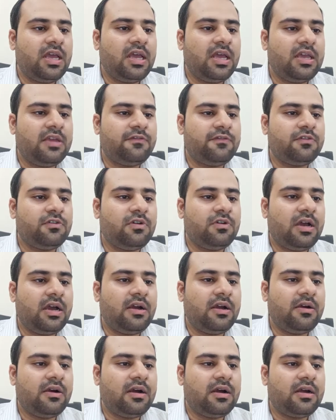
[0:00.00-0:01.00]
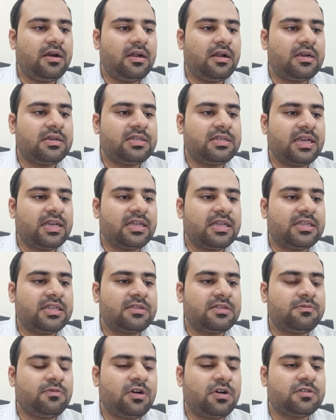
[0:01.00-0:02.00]
If you are checking this
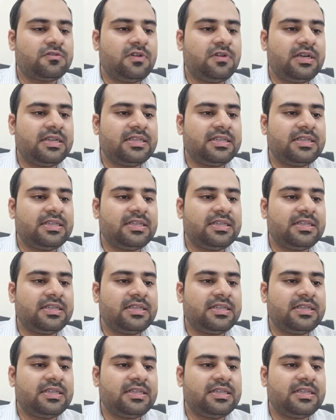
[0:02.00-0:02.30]
box will